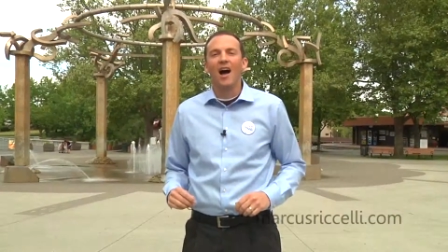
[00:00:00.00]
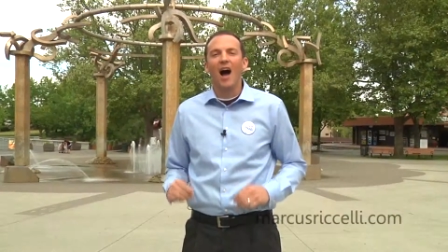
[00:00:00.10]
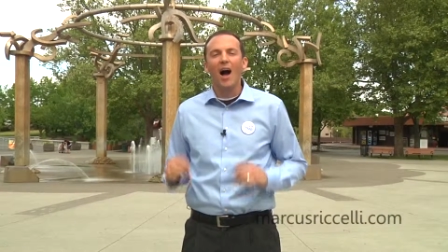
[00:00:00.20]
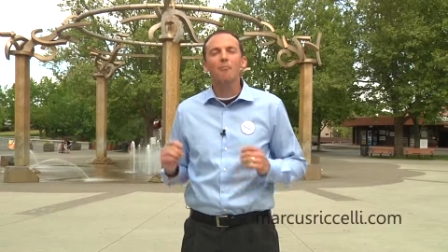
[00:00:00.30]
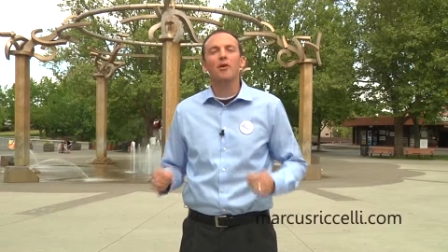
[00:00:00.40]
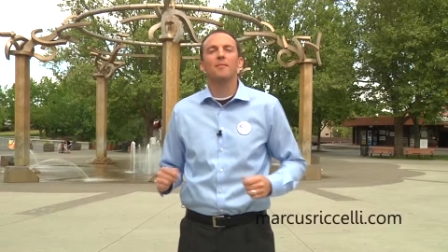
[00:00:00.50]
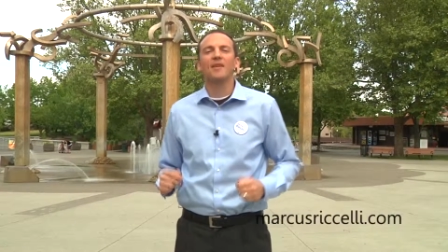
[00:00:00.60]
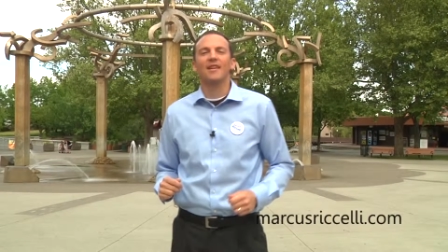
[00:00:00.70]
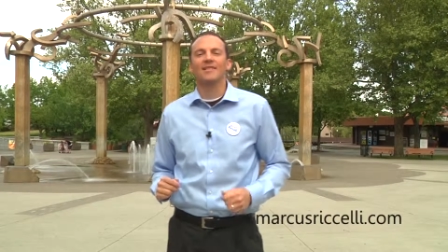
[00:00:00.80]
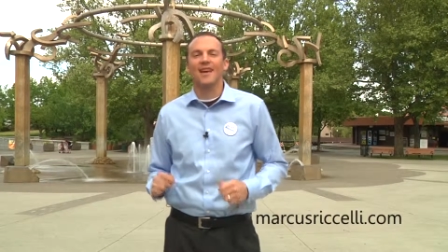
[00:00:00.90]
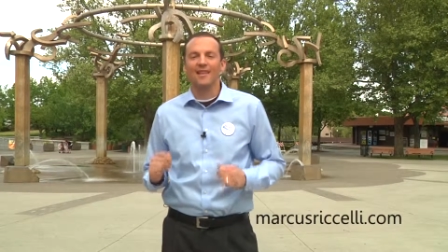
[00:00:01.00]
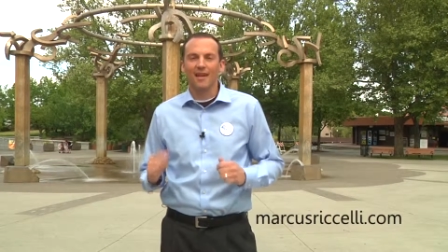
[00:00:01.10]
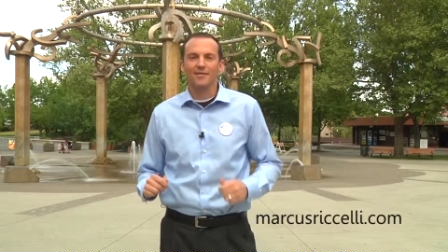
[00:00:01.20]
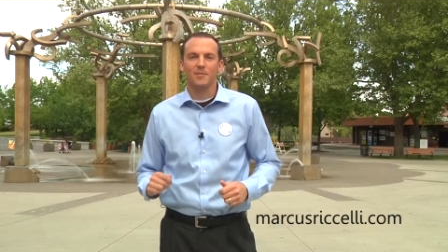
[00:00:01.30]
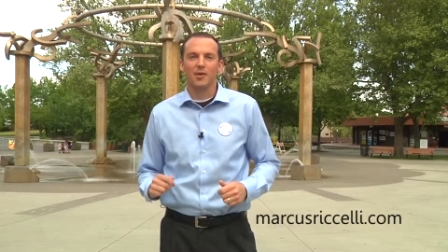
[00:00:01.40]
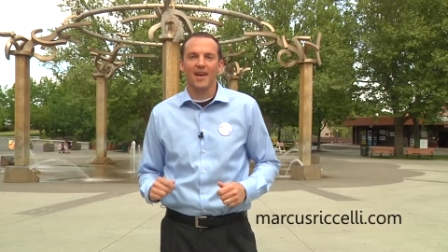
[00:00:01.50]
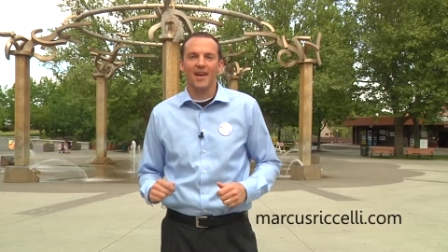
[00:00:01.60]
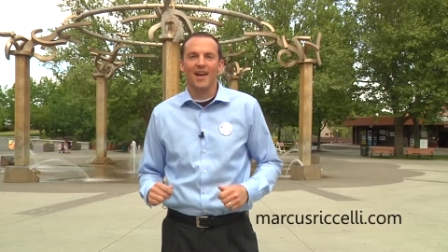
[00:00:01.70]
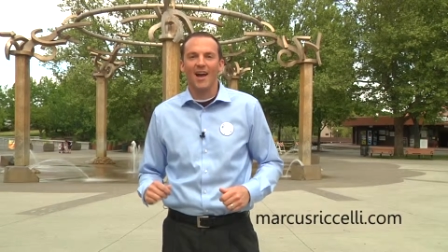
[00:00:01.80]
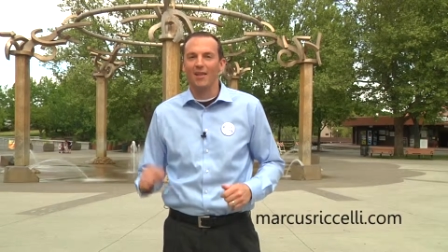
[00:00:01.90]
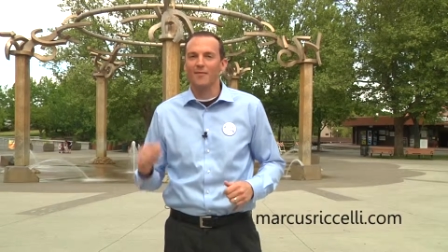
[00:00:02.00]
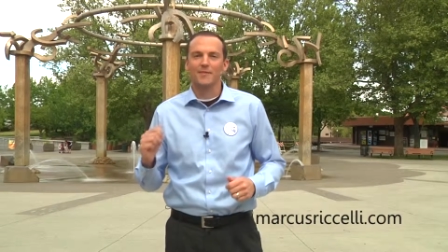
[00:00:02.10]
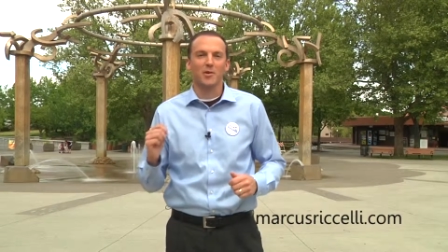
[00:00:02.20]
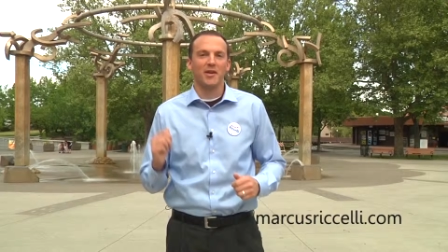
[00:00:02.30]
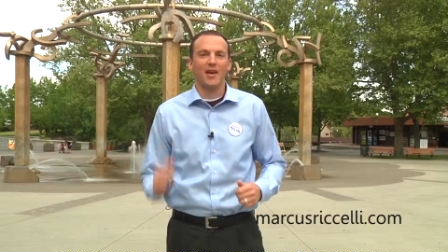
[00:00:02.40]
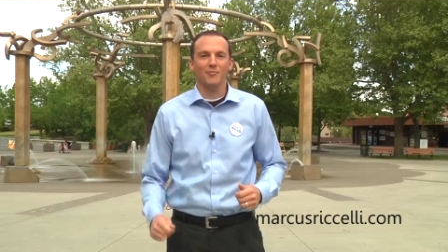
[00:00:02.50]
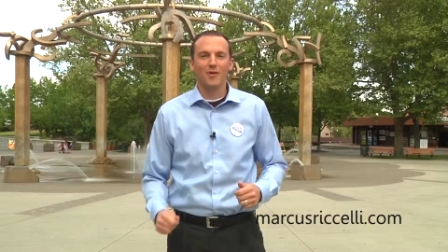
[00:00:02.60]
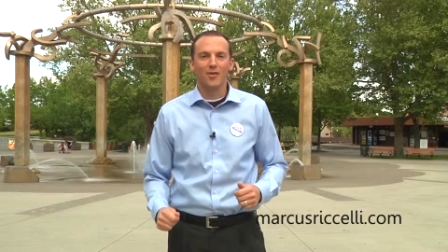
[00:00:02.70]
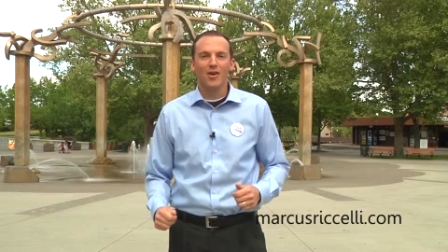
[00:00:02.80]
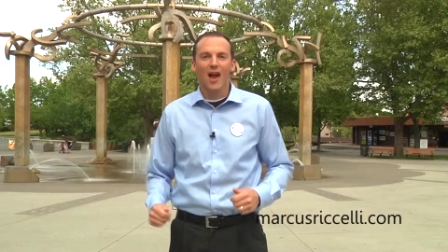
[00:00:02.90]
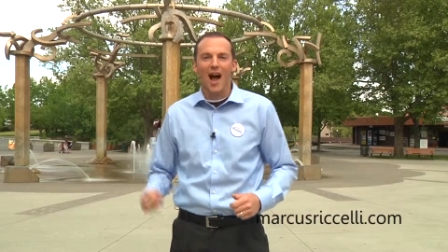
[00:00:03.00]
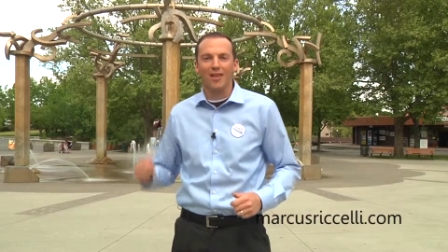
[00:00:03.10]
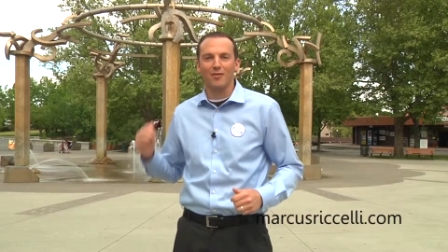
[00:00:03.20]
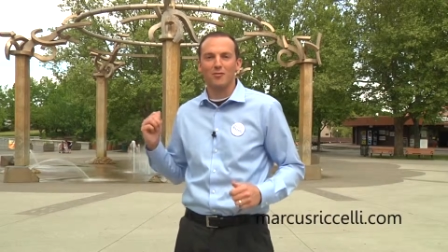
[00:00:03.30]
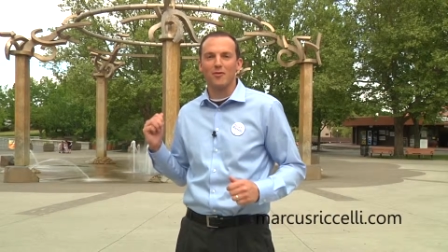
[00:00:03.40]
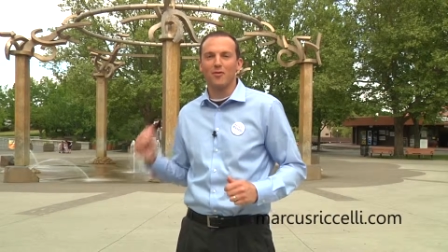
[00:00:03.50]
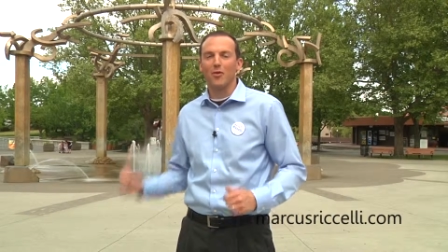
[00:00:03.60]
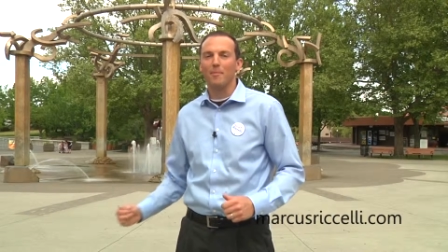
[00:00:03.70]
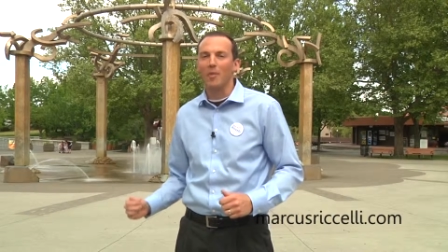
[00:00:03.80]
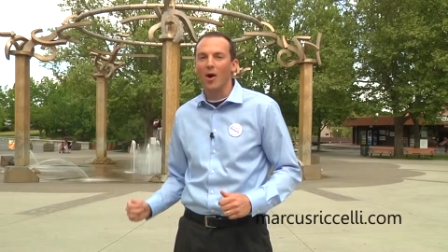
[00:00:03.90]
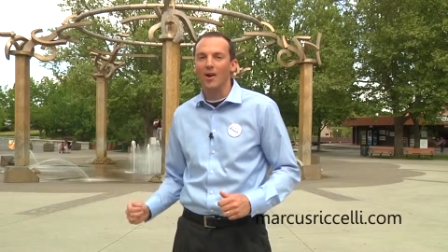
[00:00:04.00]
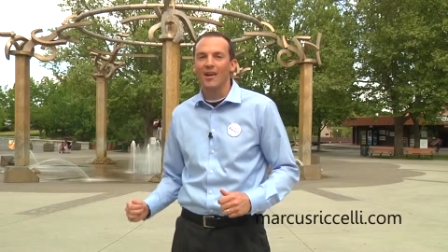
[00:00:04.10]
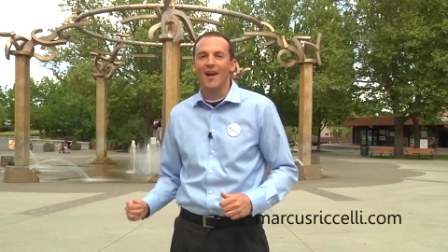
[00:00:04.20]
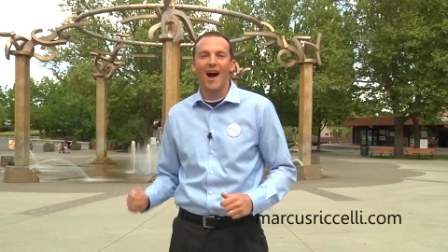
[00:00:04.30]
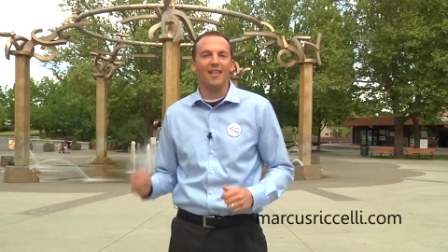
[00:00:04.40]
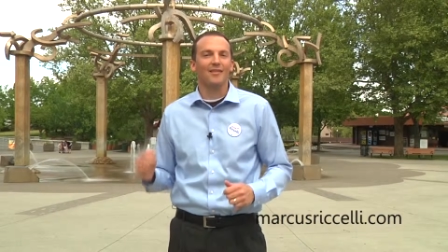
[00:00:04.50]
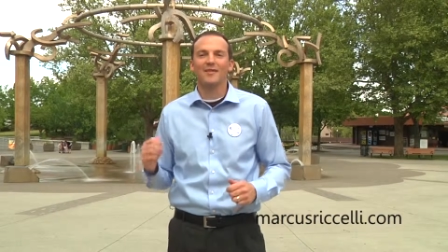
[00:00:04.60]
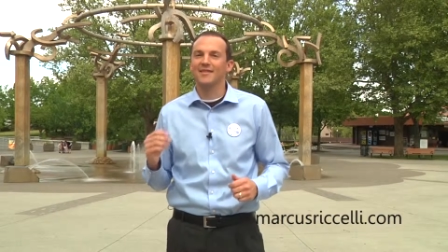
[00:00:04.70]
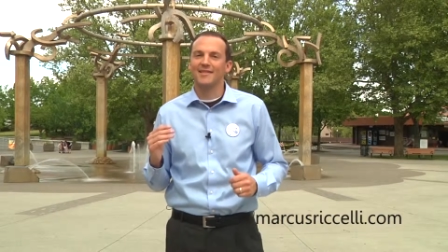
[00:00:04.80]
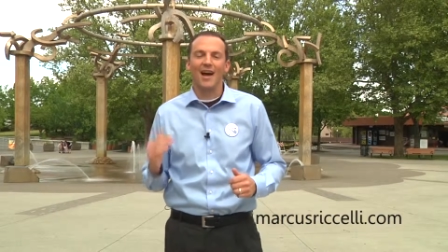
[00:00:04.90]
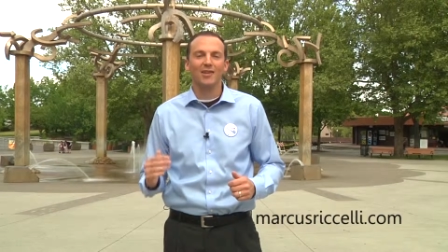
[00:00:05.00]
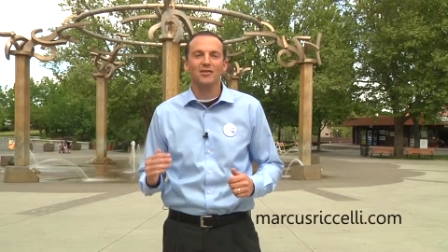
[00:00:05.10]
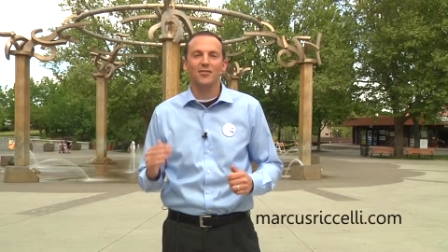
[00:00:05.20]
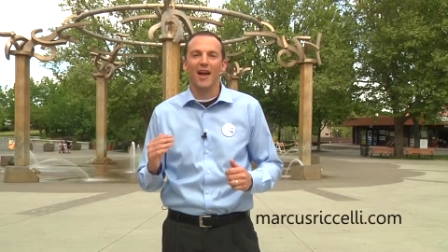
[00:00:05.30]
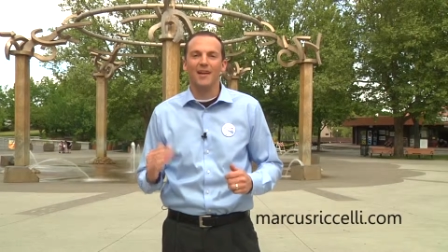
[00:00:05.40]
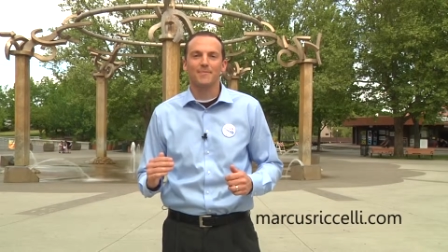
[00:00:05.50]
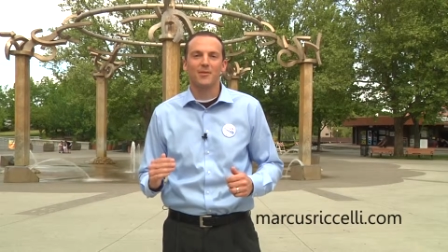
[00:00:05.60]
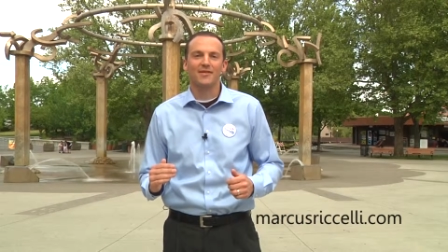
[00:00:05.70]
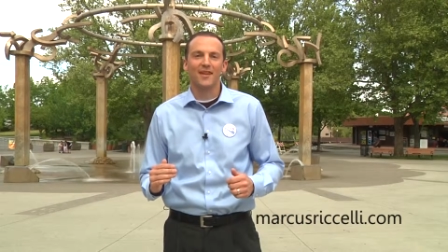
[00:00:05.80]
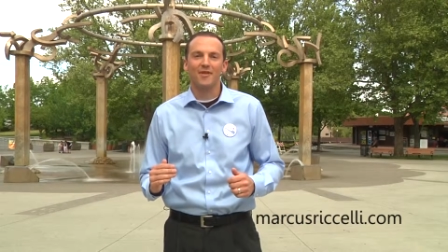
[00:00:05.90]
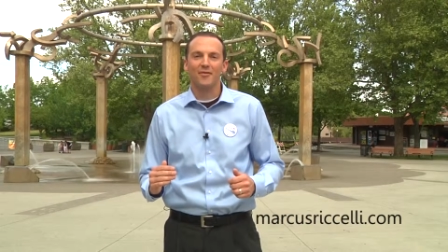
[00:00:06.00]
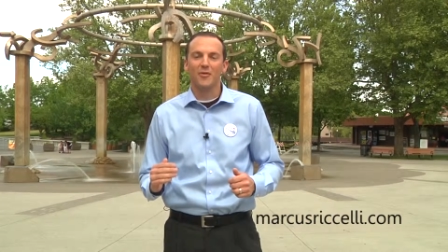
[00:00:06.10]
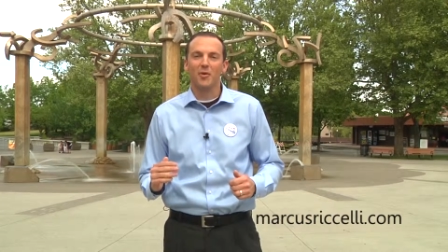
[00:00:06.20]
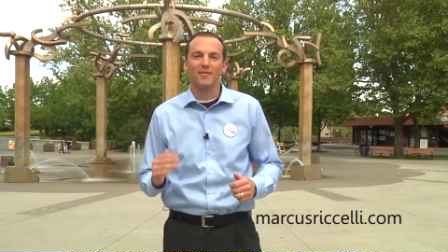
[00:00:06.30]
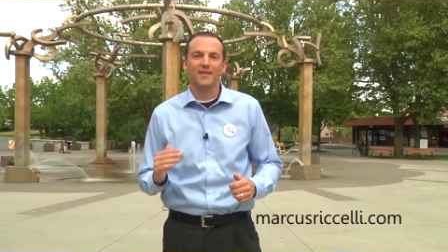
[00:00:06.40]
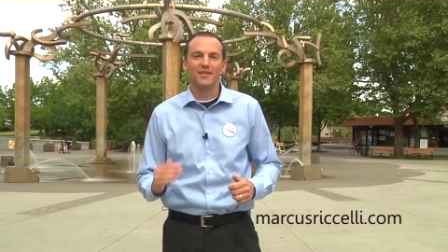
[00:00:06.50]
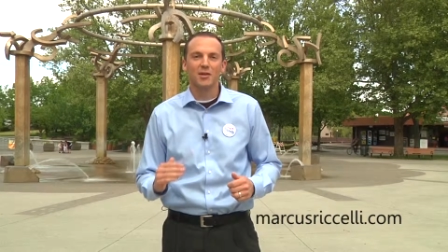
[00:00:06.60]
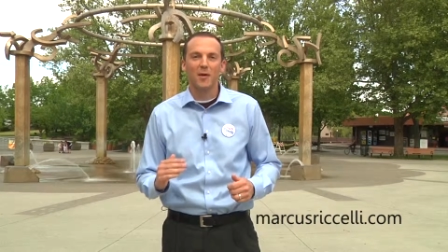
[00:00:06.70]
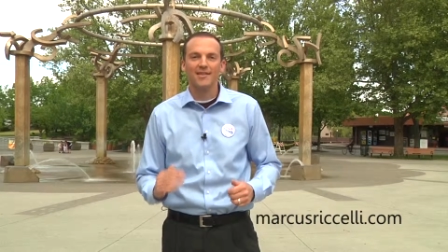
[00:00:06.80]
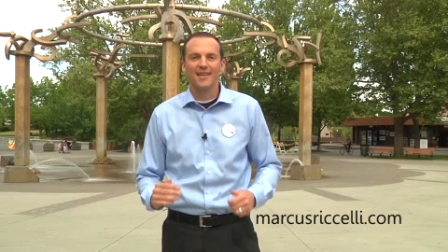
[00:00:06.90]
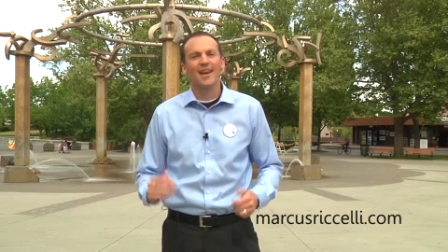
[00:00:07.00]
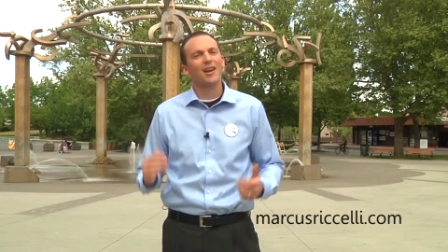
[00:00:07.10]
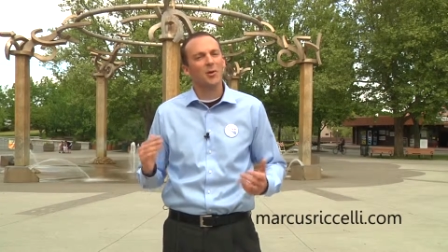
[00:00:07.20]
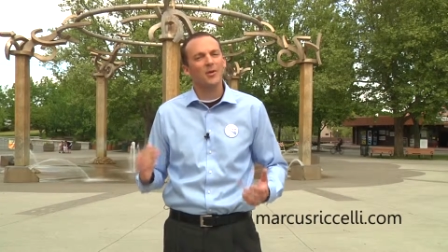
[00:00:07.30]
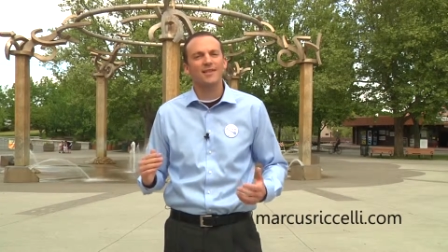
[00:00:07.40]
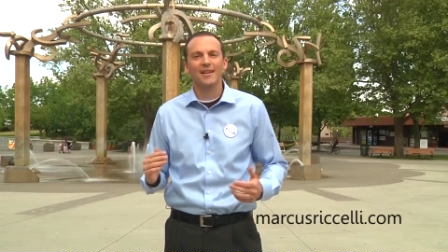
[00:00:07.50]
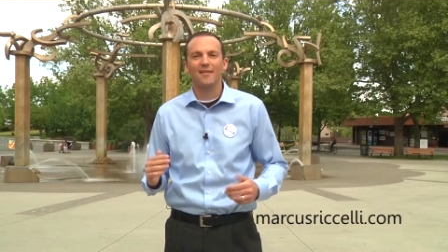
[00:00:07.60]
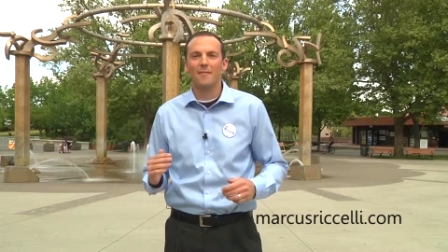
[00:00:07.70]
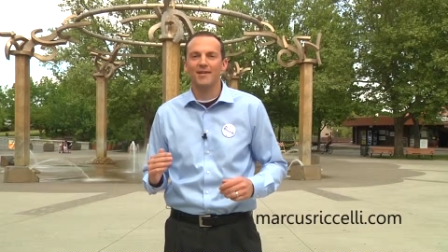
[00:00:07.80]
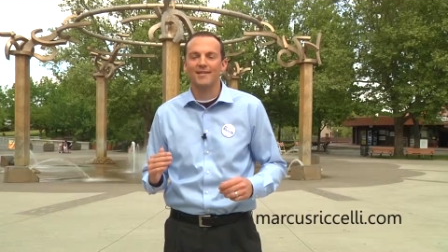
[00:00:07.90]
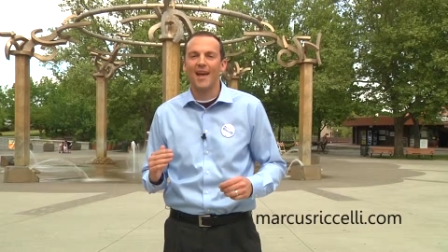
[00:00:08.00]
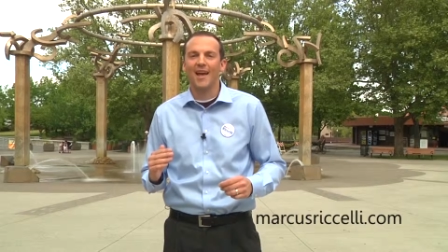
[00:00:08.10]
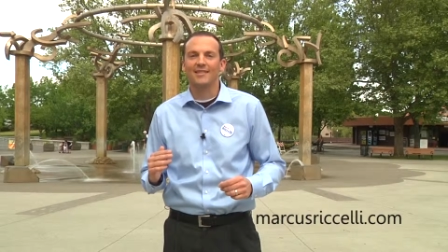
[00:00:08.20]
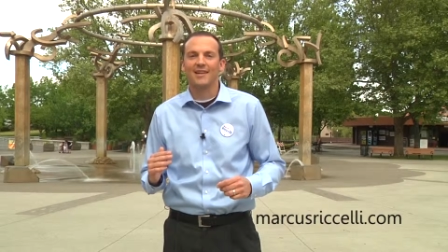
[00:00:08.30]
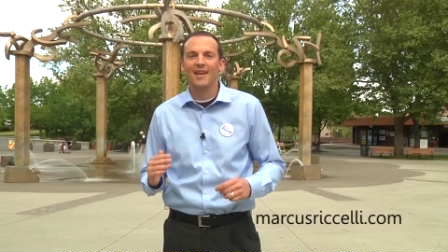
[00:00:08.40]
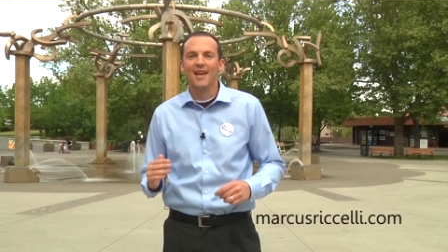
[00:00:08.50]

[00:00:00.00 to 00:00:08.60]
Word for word: I'm running because I love Spokane. I love the Spokane River, I love Riverfront Park, I love the nostalgia for Expo 74 and Vision Quest, and of course I love my Zags.